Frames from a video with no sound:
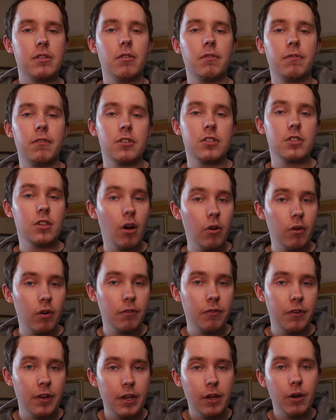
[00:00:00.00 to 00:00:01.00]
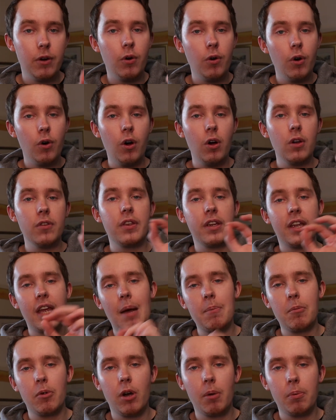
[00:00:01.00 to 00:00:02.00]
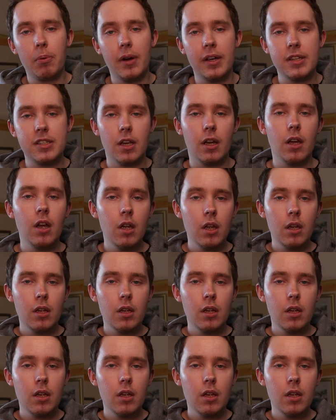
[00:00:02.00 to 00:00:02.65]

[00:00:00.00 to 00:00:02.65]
of photography or the camera operator.